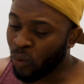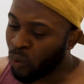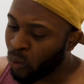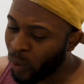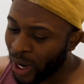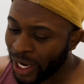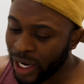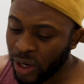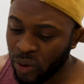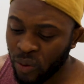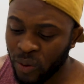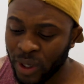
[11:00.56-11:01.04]

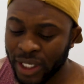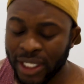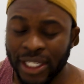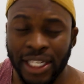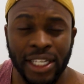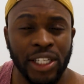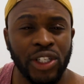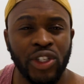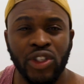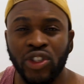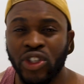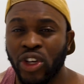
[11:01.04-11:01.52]
when it was
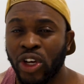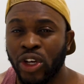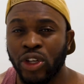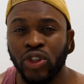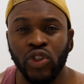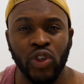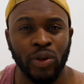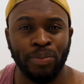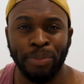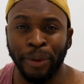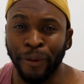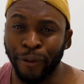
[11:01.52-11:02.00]
his
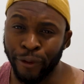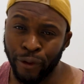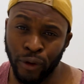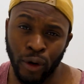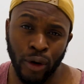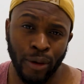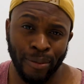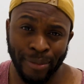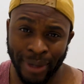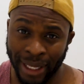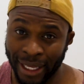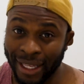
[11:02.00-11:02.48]
turn to
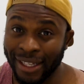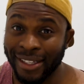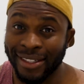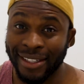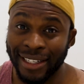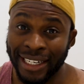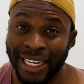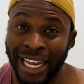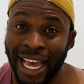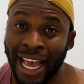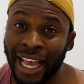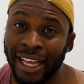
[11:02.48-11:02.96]
perform
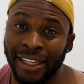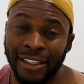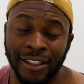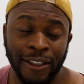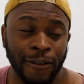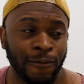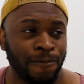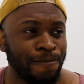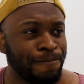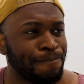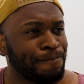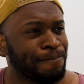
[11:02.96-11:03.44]
his
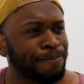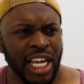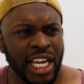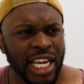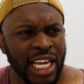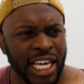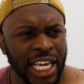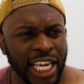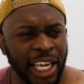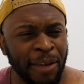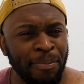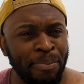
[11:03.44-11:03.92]
night,
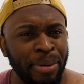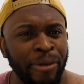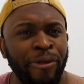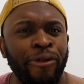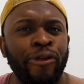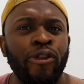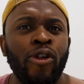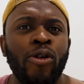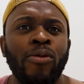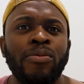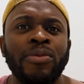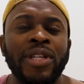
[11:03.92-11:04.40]
he
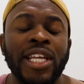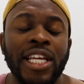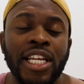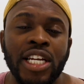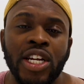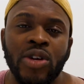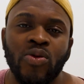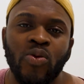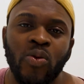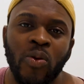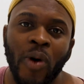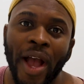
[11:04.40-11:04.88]
performed
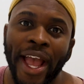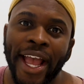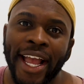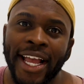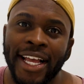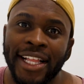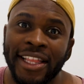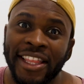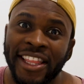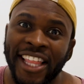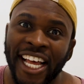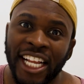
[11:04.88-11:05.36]
in a
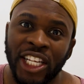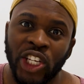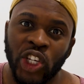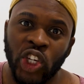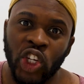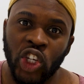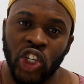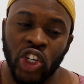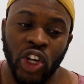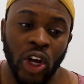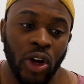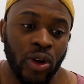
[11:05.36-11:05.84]
way that
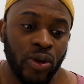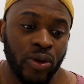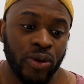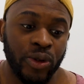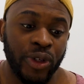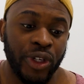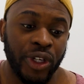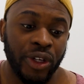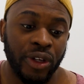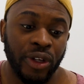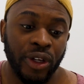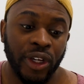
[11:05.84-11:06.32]

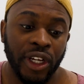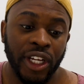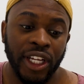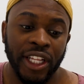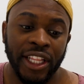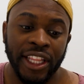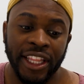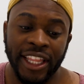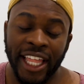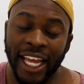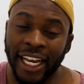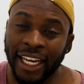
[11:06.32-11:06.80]
showed
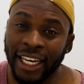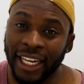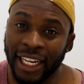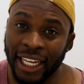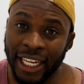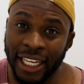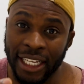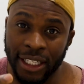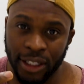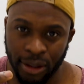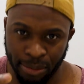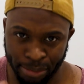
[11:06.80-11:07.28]
that
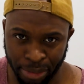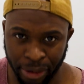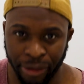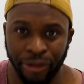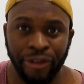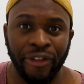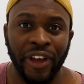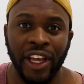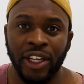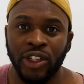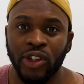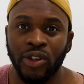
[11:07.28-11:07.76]
he's a
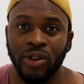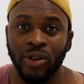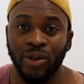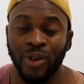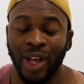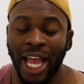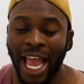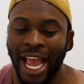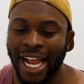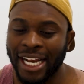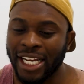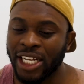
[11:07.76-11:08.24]

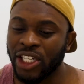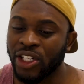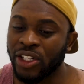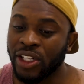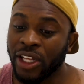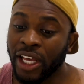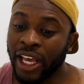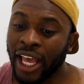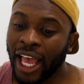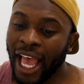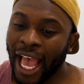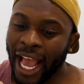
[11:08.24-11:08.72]
professional,
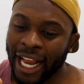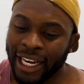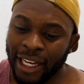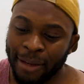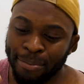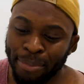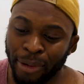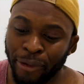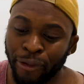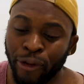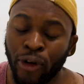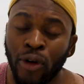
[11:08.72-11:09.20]
and
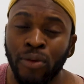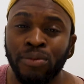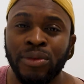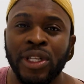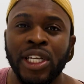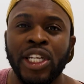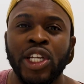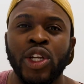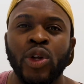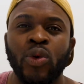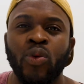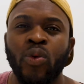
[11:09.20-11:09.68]
he
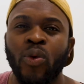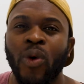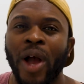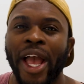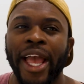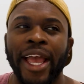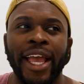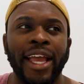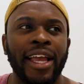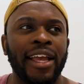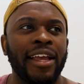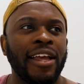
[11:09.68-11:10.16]
performed in a
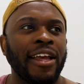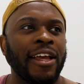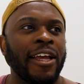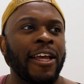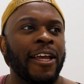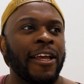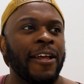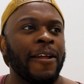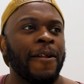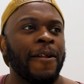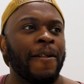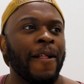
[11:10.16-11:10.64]
way
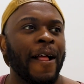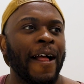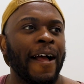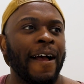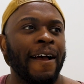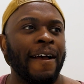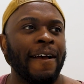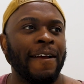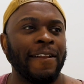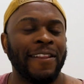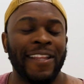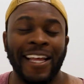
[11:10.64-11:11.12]

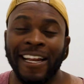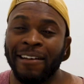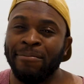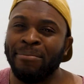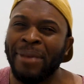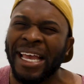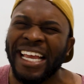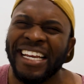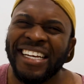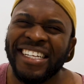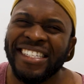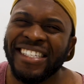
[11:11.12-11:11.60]
that
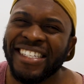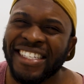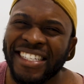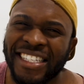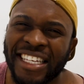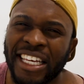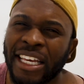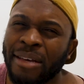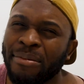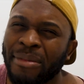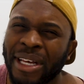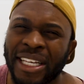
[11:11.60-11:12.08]
made it
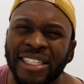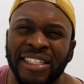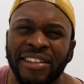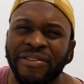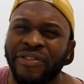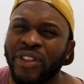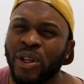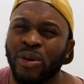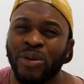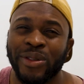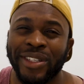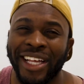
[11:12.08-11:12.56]
seem as
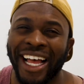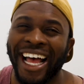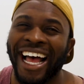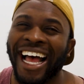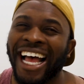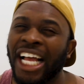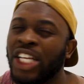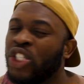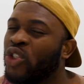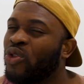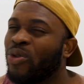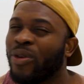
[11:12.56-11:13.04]
if there was
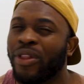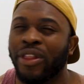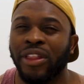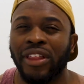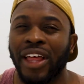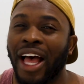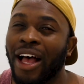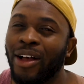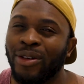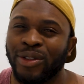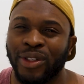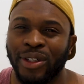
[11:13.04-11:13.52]

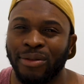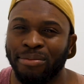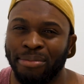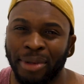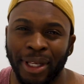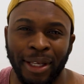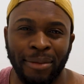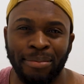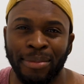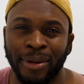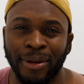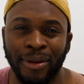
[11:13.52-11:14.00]
100,000
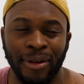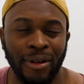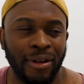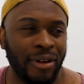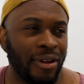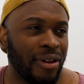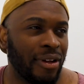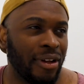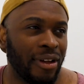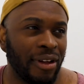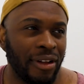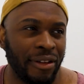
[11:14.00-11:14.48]
people
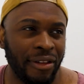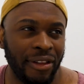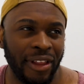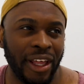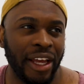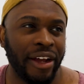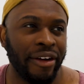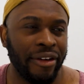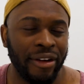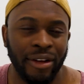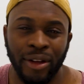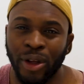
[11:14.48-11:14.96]

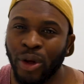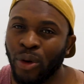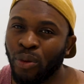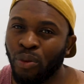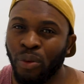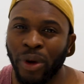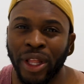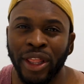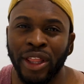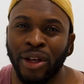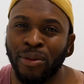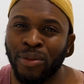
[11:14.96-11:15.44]
there
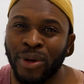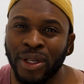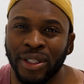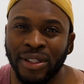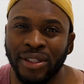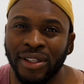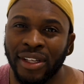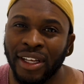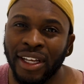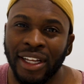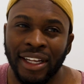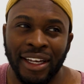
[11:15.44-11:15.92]
when there
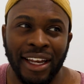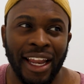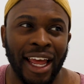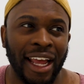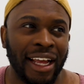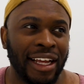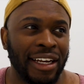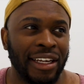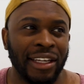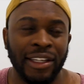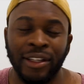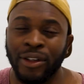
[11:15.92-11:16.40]
was
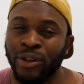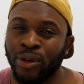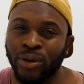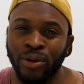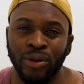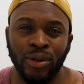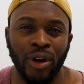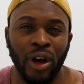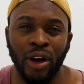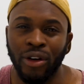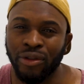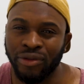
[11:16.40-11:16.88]
like
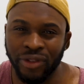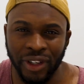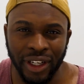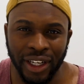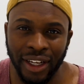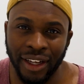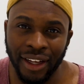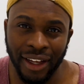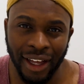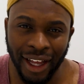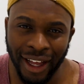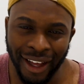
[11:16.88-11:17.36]
little
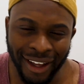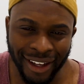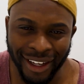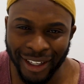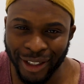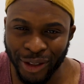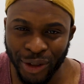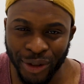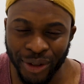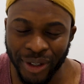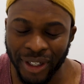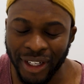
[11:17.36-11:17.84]
over
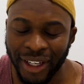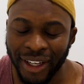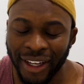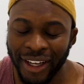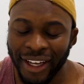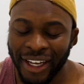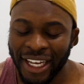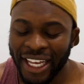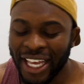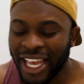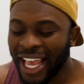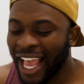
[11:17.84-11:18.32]
100.
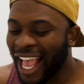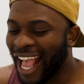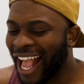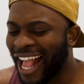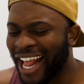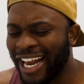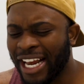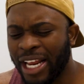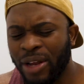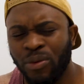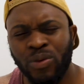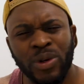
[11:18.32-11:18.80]

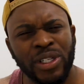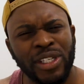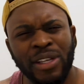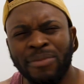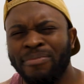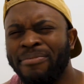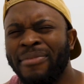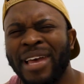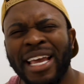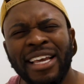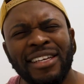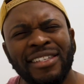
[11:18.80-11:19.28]
And it was
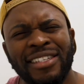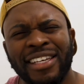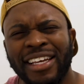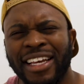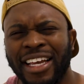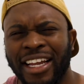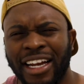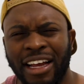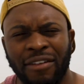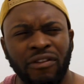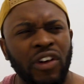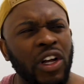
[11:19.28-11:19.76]

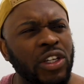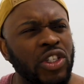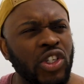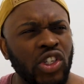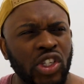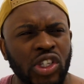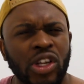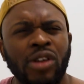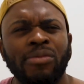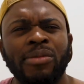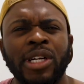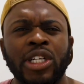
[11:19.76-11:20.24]
amazing, and I've got
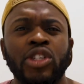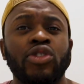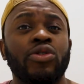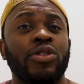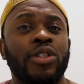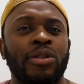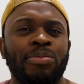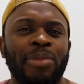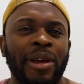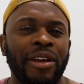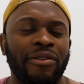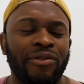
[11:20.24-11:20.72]
so much
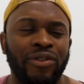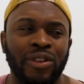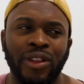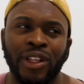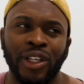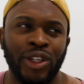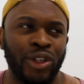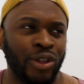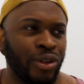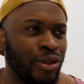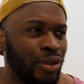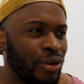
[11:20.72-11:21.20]
respect for
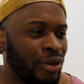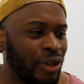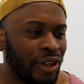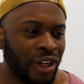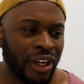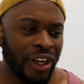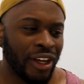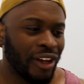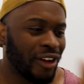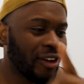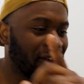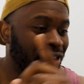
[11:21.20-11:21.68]
the dude
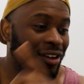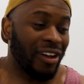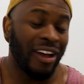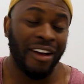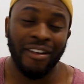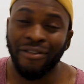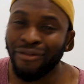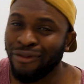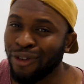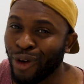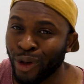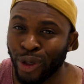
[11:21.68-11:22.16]

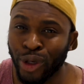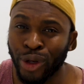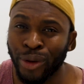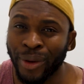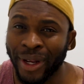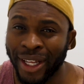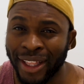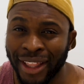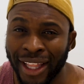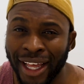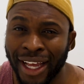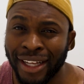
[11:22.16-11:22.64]
for
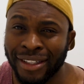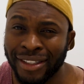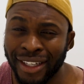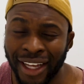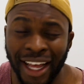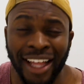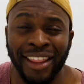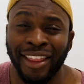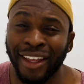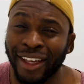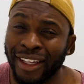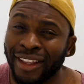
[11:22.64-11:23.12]
doing that.
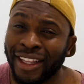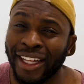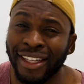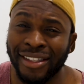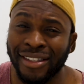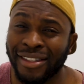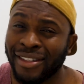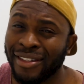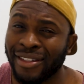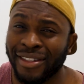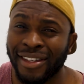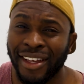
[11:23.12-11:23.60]
I think
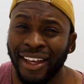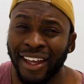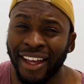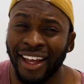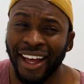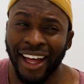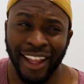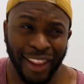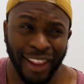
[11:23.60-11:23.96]
that's